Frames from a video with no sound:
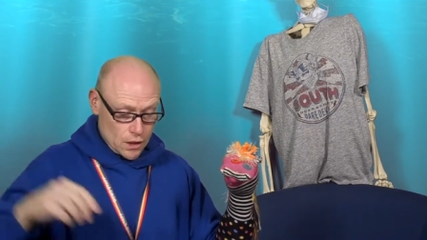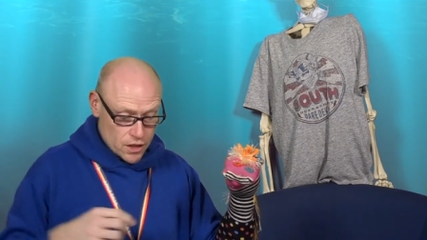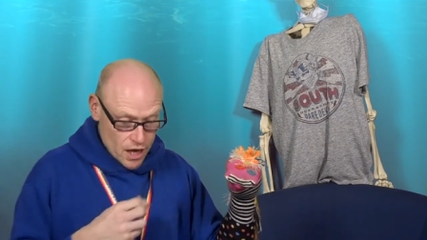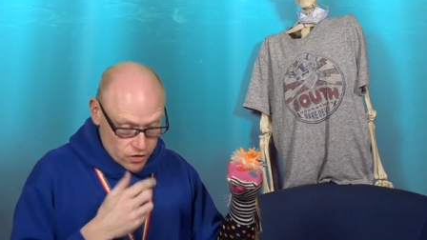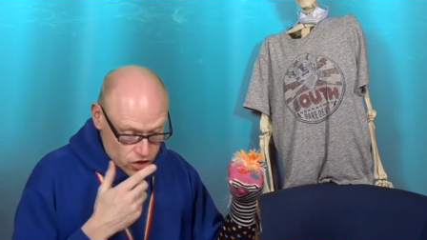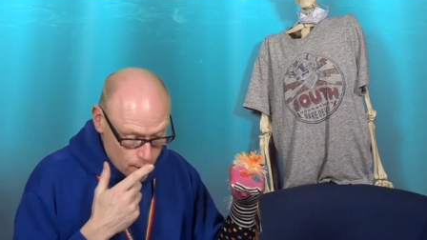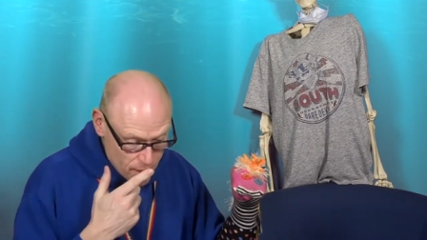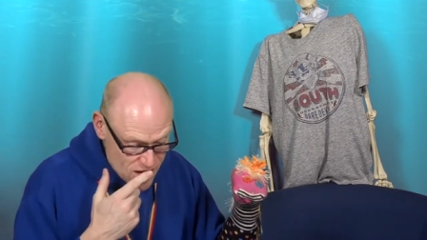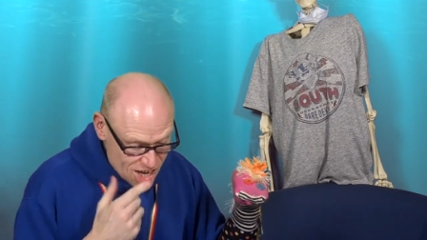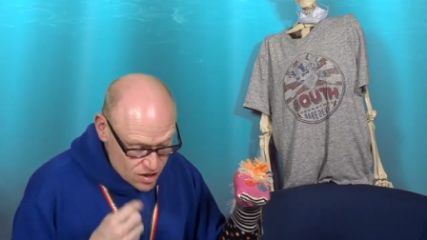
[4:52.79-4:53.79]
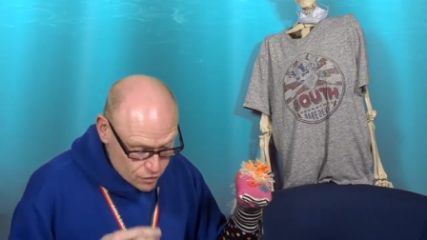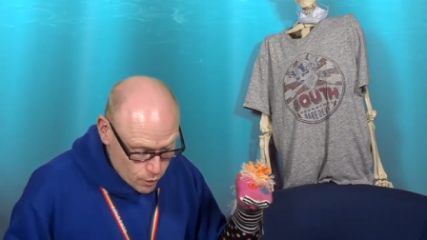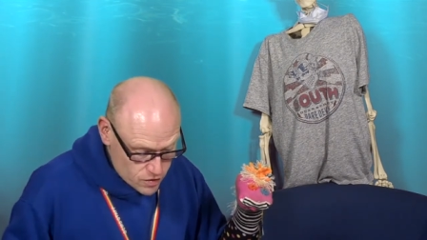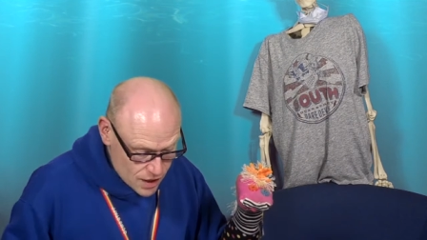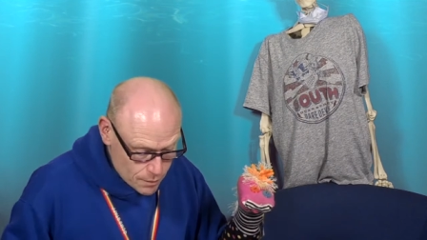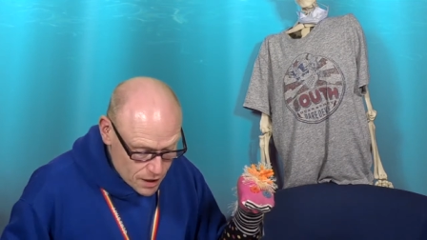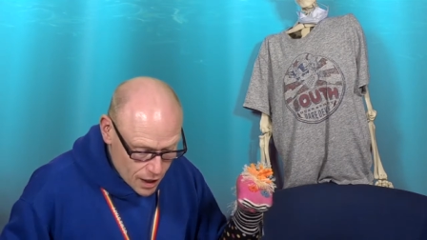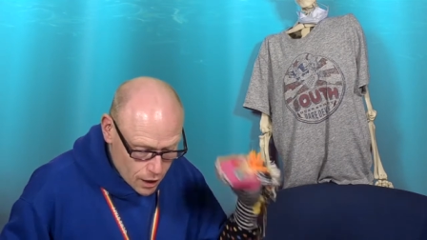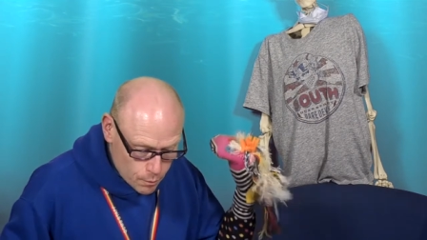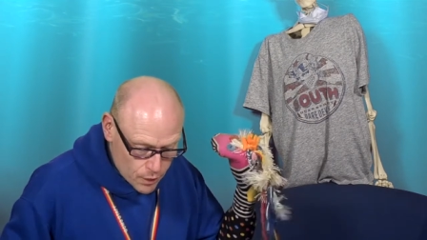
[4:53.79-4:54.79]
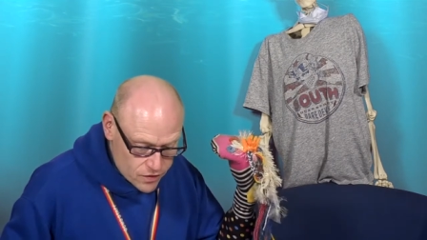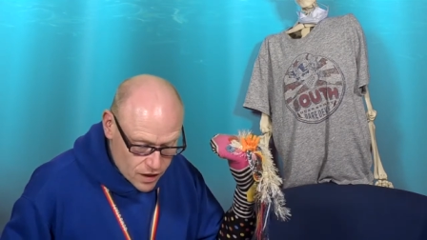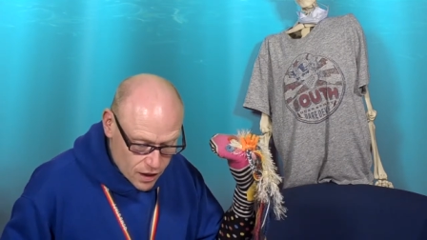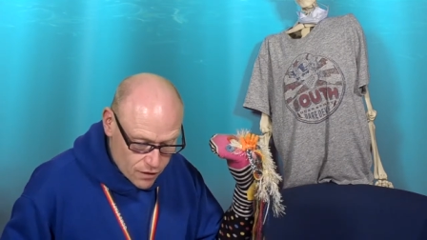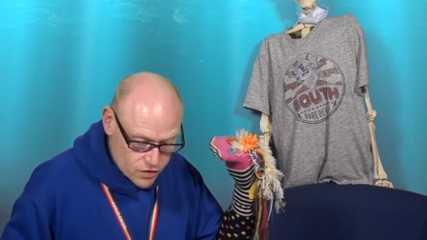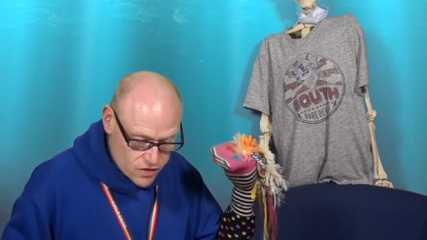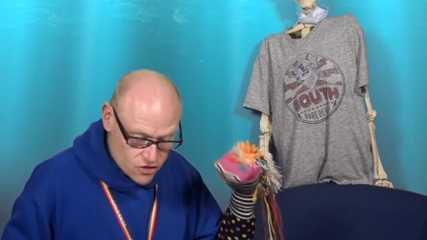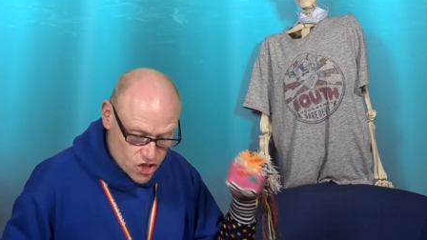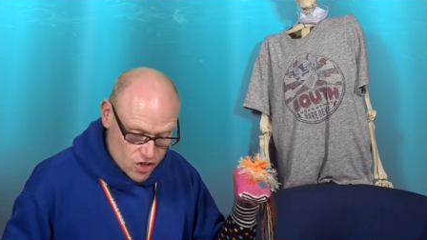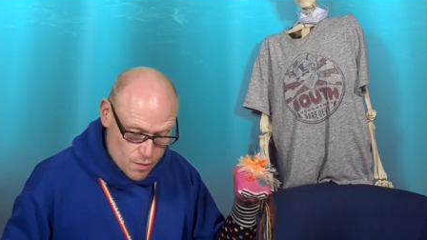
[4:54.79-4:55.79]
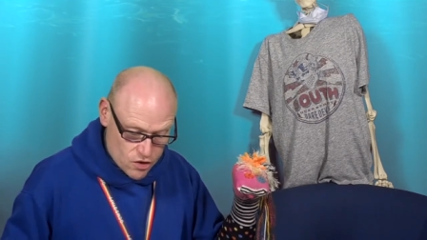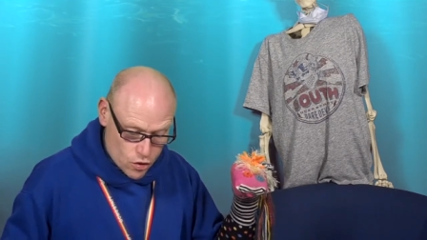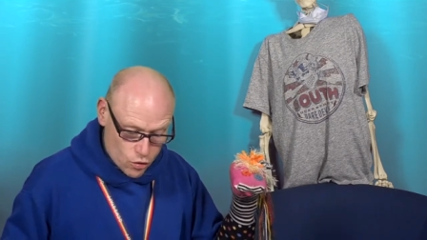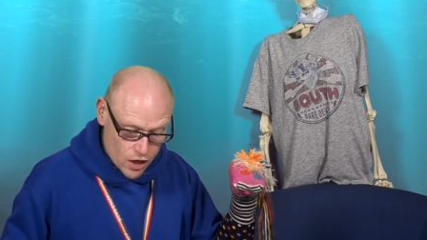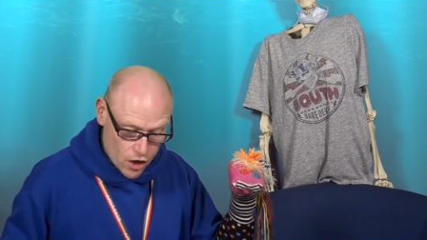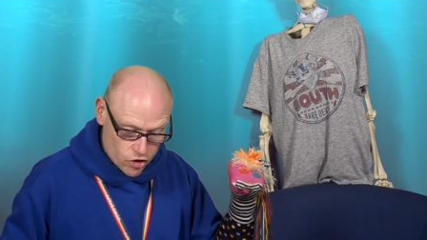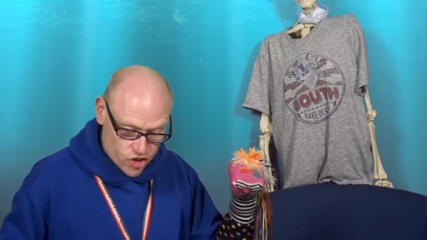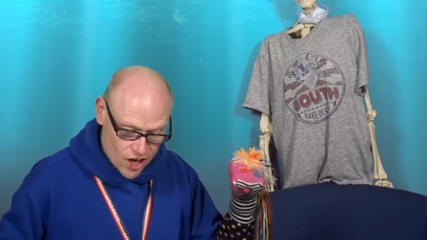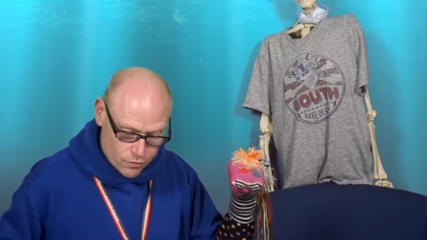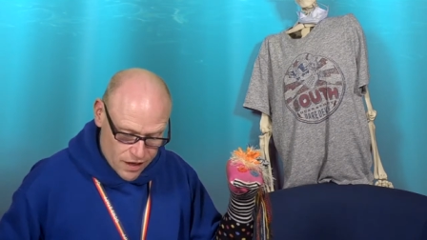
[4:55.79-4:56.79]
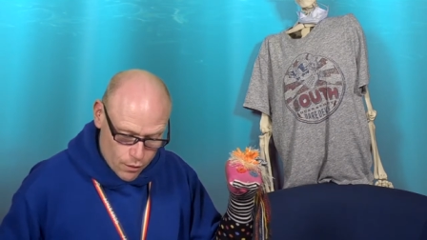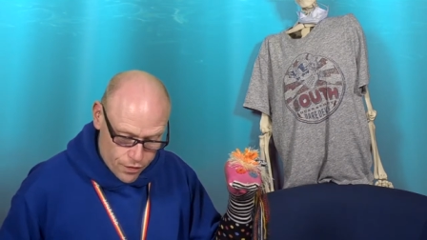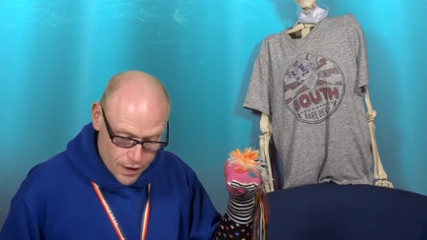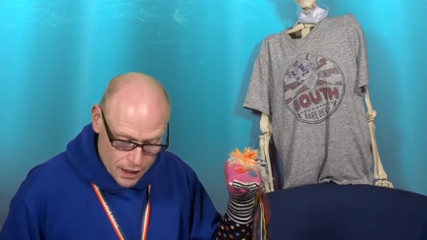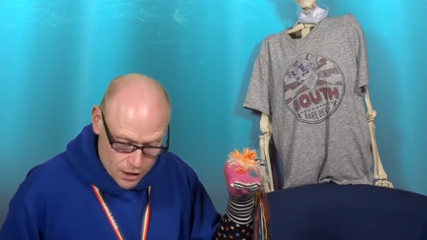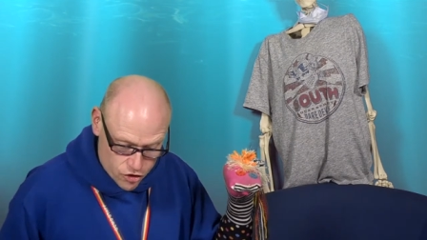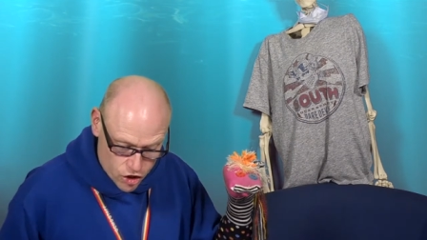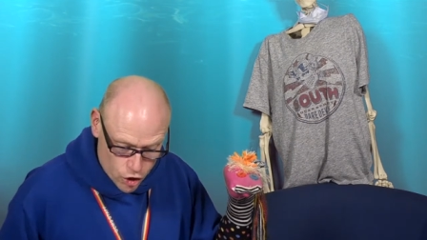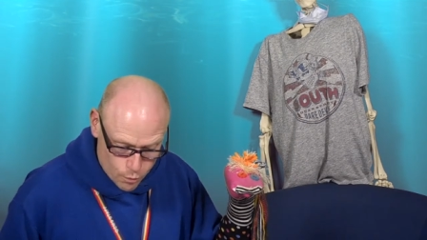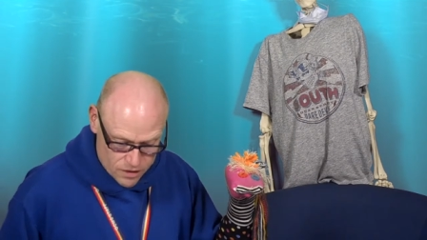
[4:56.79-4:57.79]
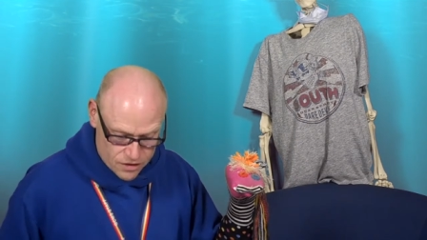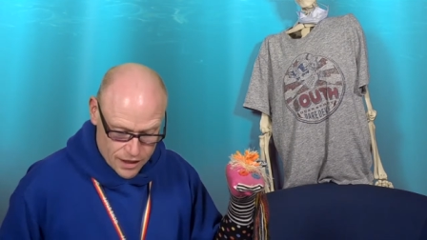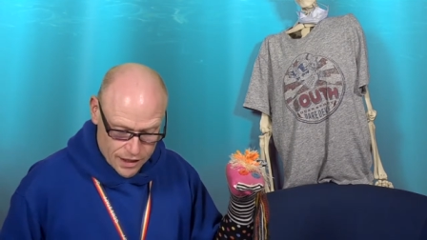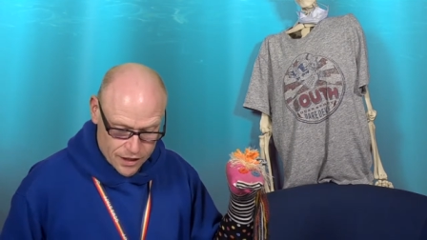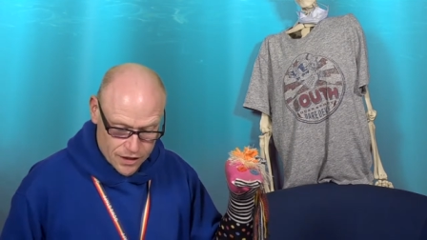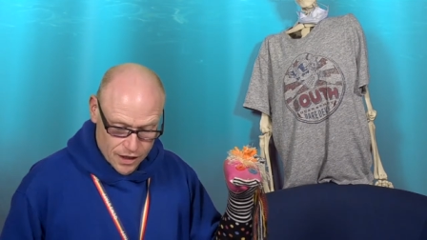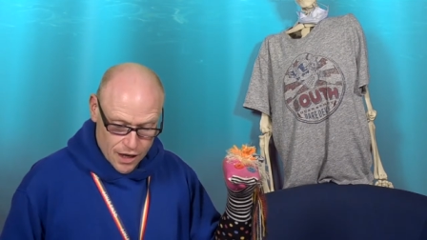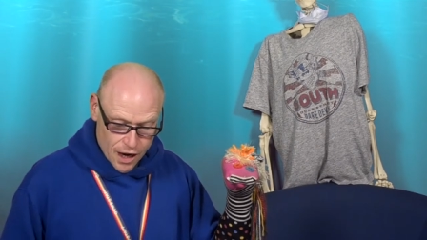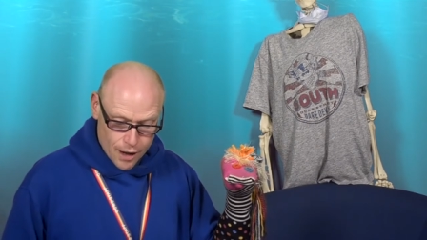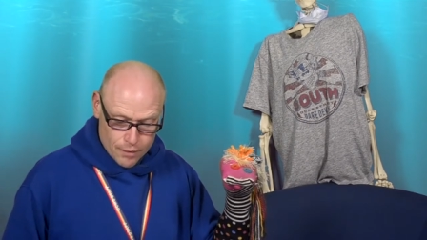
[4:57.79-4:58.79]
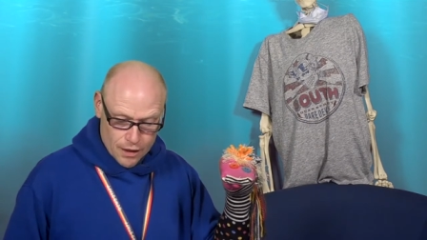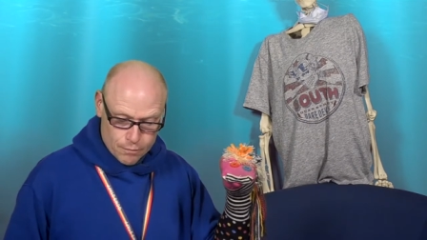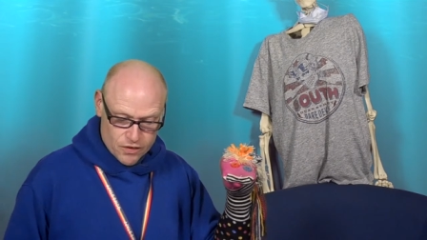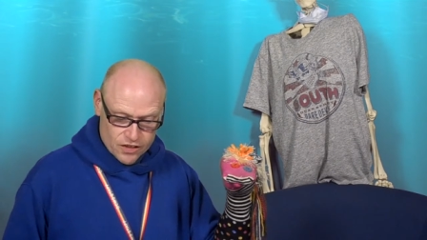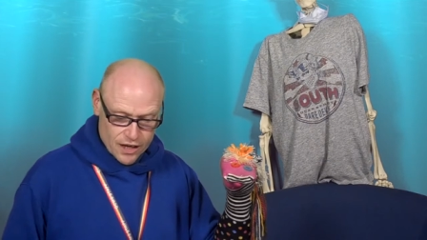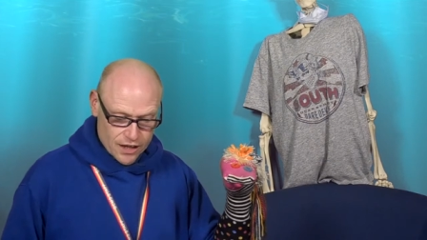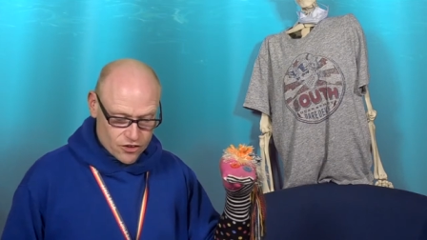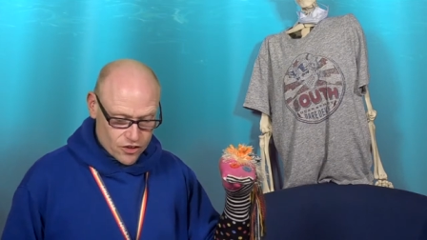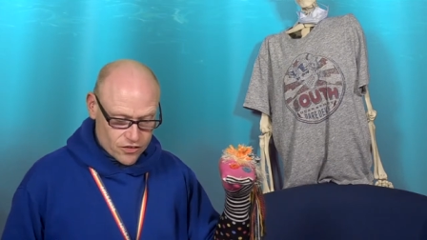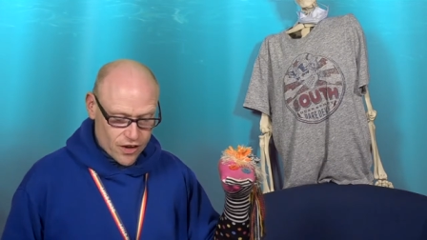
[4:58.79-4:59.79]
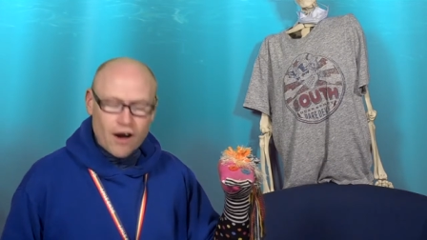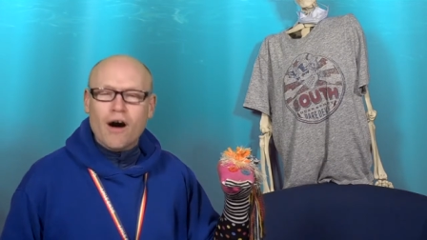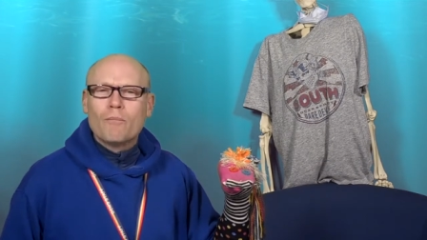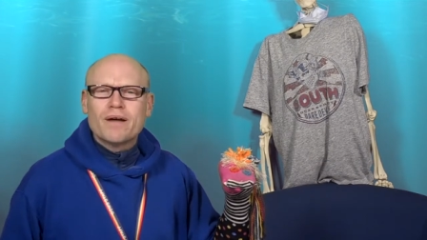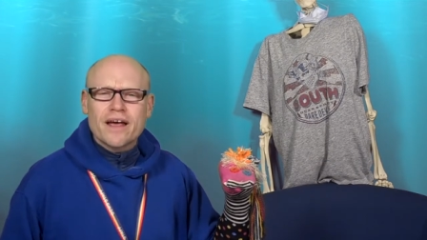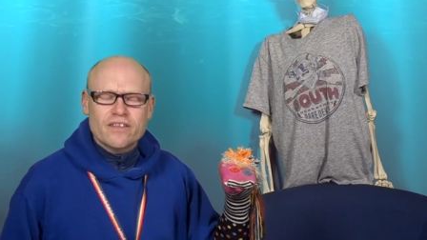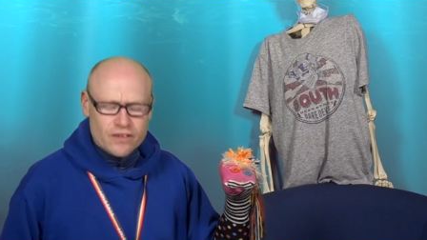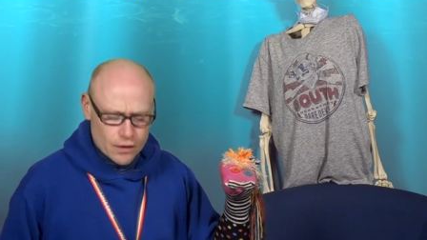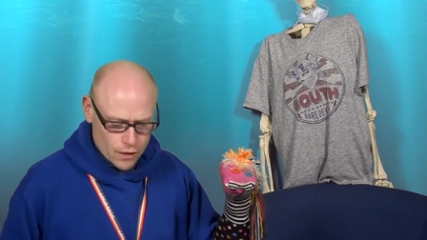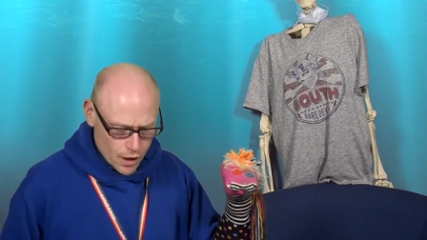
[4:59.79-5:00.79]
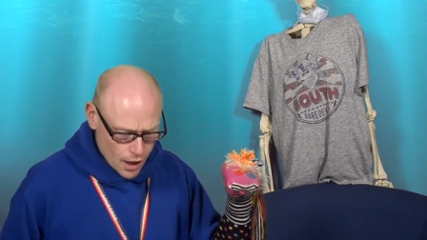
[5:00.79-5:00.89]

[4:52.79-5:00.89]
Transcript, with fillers: Next up is from Sammy. Hello, please can I give a GCMS gold card shout out thingy to you, Mr. Leonard? I mean, Mr. Legend. Oh, bless you.